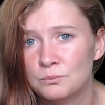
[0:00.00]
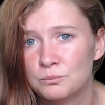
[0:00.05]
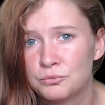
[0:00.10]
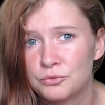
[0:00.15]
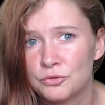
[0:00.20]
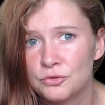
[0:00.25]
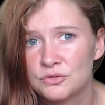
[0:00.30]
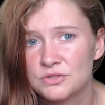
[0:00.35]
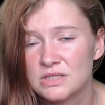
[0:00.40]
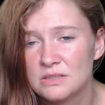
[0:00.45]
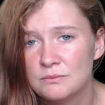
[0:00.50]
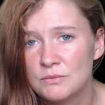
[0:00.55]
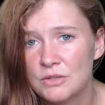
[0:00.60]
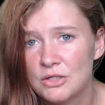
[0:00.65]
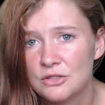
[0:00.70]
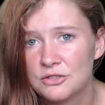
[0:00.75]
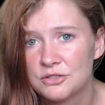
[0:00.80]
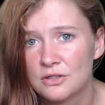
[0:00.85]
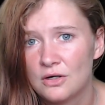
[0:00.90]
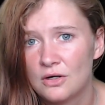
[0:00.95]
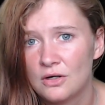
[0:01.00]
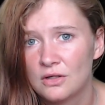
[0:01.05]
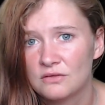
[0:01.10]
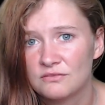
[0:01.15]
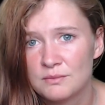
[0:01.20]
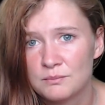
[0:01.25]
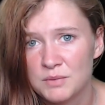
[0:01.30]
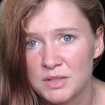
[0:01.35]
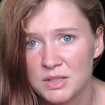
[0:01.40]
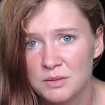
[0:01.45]
brutally murder all of
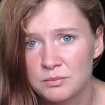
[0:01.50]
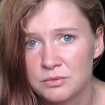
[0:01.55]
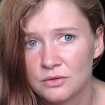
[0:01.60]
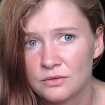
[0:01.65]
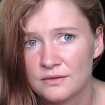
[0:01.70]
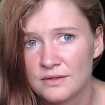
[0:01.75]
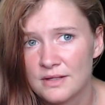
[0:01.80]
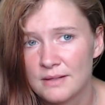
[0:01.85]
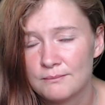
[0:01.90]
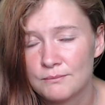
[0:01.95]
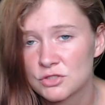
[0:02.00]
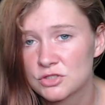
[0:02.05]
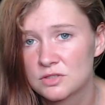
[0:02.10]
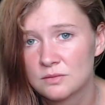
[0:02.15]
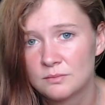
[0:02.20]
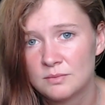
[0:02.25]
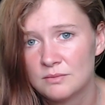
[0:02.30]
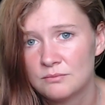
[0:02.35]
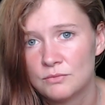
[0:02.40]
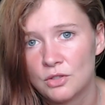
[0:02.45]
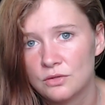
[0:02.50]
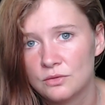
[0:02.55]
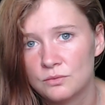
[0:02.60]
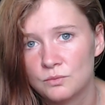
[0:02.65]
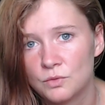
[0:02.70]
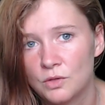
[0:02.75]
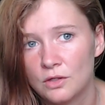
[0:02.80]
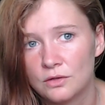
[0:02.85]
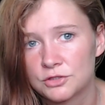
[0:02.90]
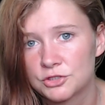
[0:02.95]
them people, there must have been more than
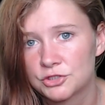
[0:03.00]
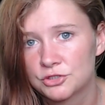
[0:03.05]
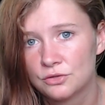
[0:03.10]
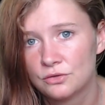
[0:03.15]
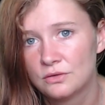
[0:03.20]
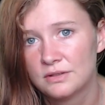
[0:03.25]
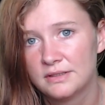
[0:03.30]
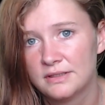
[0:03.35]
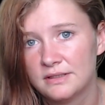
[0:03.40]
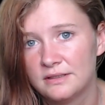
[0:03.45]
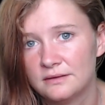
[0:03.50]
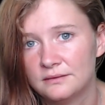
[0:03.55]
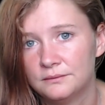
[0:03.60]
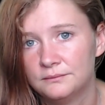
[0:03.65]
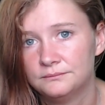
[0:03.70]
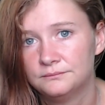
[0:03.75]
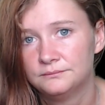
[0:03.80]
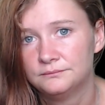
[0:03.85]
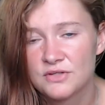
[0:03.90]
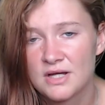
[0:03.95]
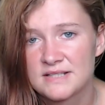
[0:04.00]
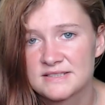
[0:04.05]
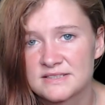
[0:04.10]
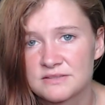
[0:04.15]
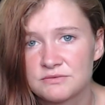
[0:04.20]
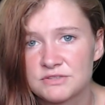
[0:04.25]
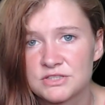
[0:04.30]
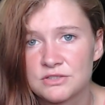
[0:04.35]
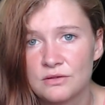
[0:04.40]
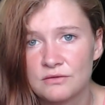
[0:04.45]
one, surely. But as a
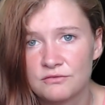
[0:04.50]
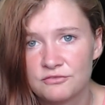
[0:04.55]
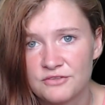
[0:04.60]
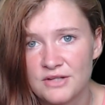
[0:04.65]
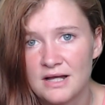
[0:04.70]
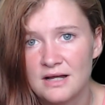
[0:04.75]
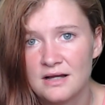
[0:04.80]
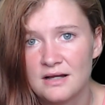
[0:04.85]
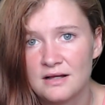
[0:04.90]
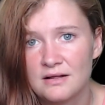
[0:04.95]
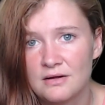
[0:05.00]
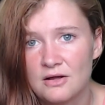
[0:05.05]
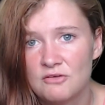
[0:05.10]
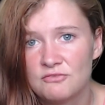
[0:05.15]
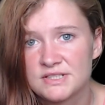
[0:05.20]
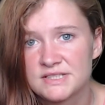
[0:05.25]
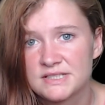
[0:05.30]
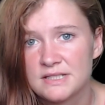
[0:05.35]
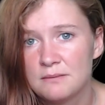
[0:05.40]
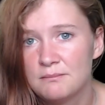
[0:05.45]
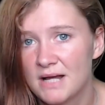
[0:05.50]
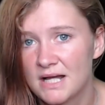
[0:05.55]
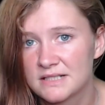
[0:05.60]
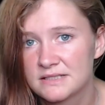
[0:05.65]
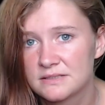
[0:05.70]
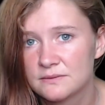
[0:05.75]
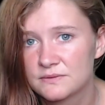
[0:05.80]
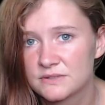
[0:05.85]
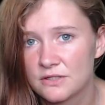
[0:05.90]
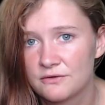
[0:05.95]
result of that, obviously
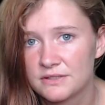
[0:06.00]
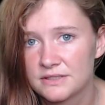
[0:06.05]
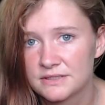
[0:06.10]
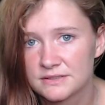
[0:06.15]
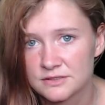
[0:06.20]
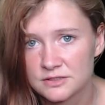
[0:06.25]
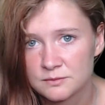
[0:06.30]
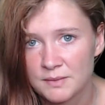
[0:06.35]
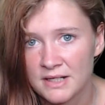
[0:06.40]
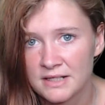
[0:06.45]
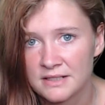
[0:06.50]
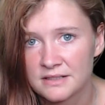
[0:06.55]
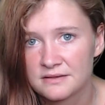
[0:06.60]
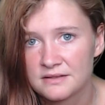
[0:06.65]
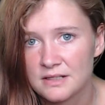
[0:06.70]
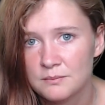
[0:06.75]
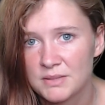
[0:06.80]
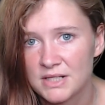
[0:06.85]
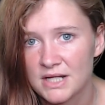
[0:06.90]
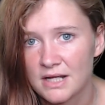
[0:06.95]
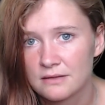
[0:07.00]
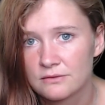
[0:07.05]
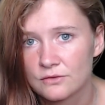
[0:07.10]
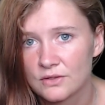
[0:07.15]
Marty was already suspect. They began